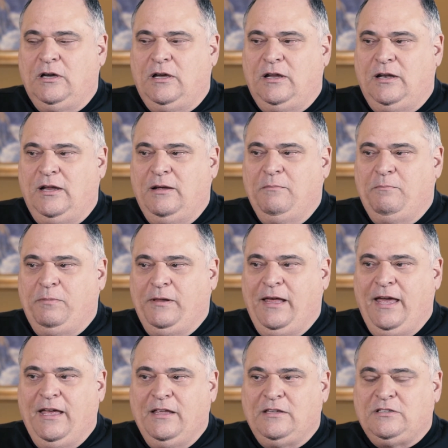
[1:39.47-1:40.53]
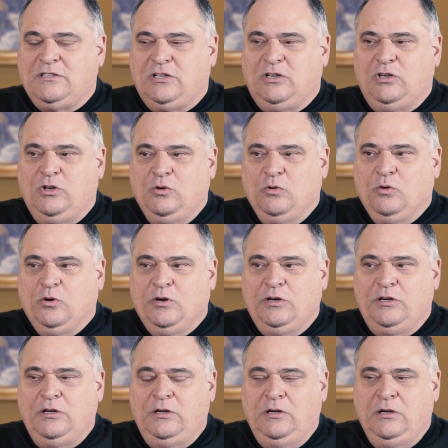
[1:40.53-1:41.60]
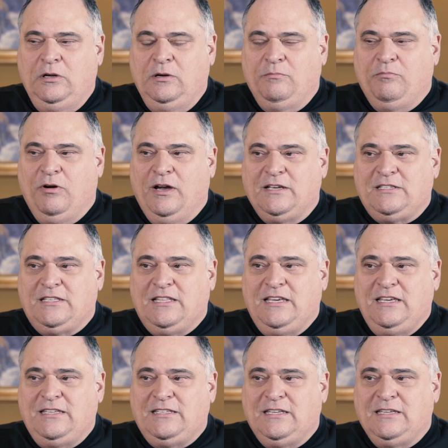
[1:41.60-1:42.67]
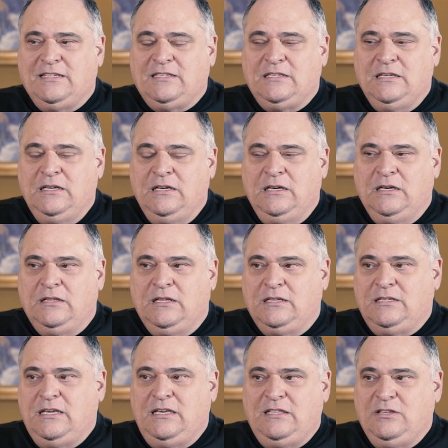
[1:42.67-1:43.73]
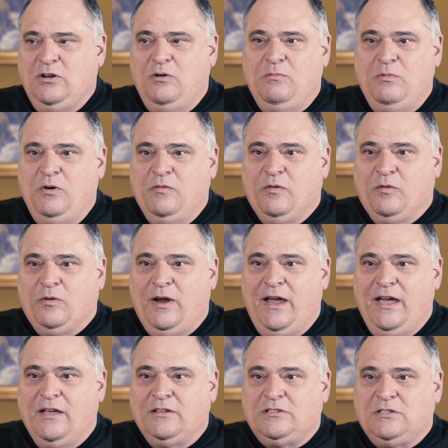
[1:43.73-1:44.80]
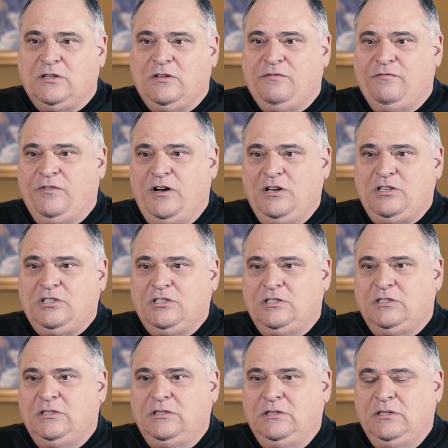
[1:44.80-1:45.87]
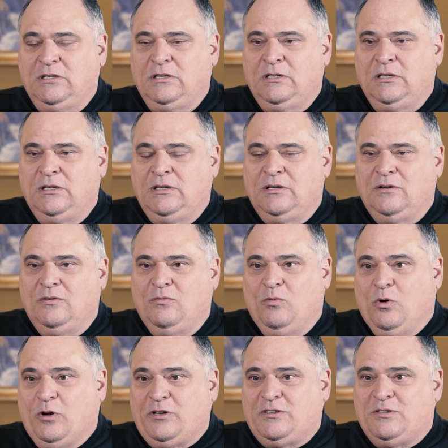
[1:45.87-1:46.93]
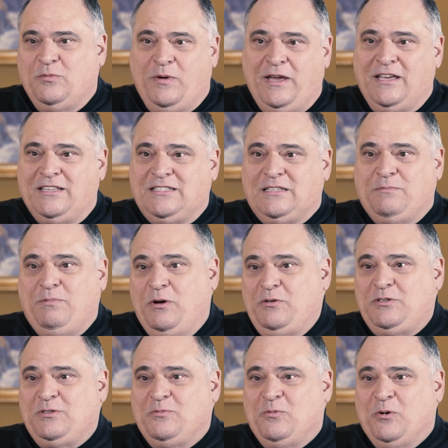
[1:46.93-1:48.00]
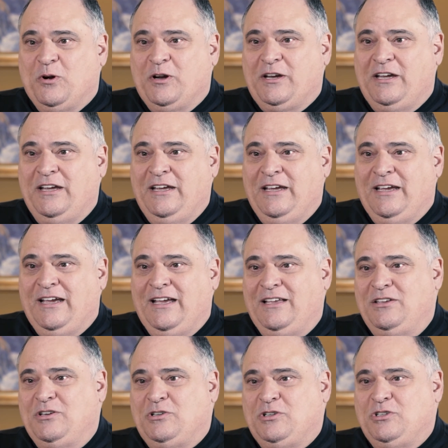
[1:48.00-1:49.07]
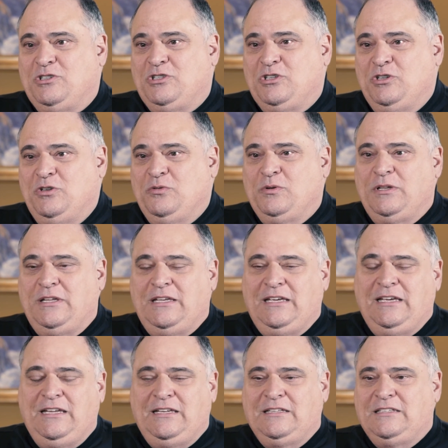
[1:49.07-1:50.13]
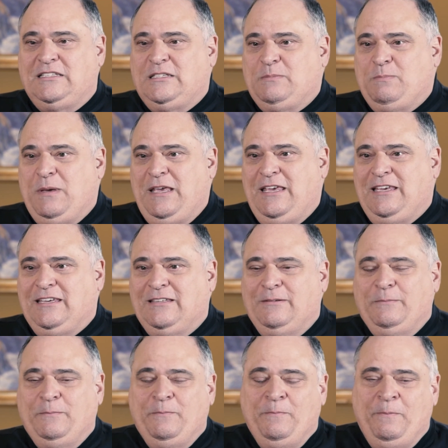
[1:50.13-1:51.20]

an implant secured prosthesis, the teeth don't move around, so the function works the way it's supposed to work, and you can chew and eat and speak and